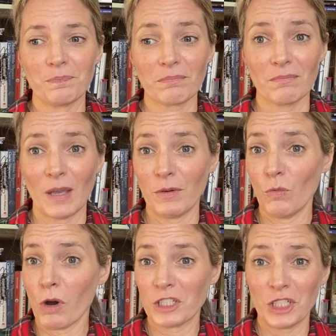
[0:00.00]
maybe
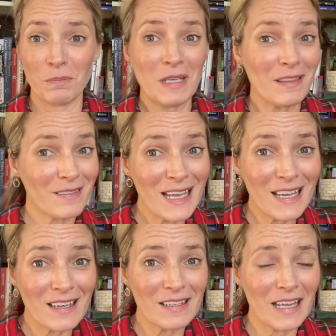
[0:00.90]
watching me
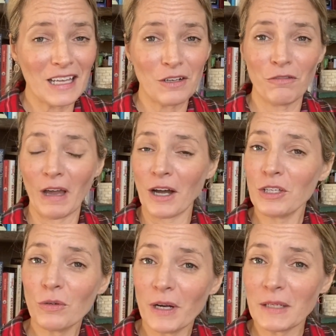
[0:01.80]
think and
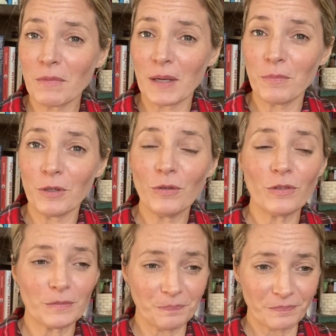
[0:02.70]
evaluate my booth
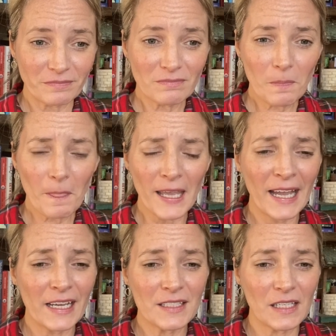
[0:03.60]

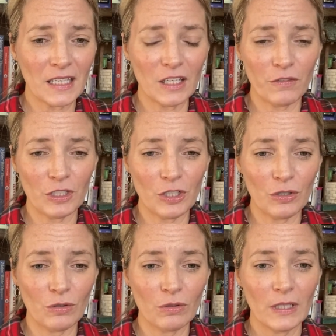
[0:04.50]
has given
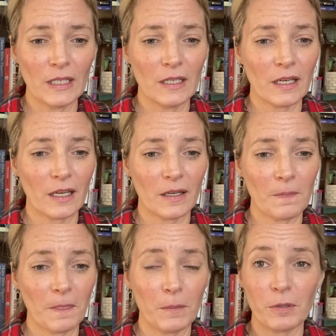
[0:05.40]
you
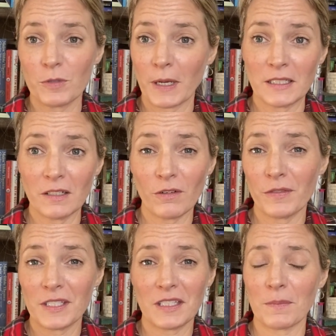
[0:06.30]
the perspective on the
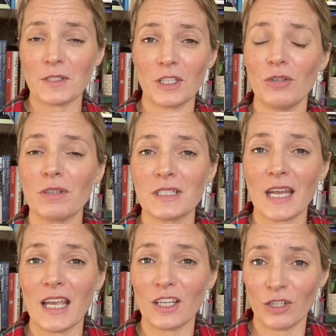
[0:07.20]
steps that you can
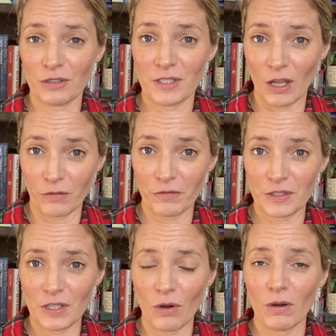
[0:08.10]
take yourself.
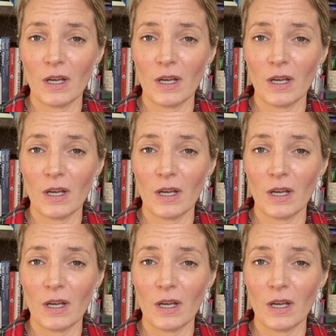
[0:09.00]
So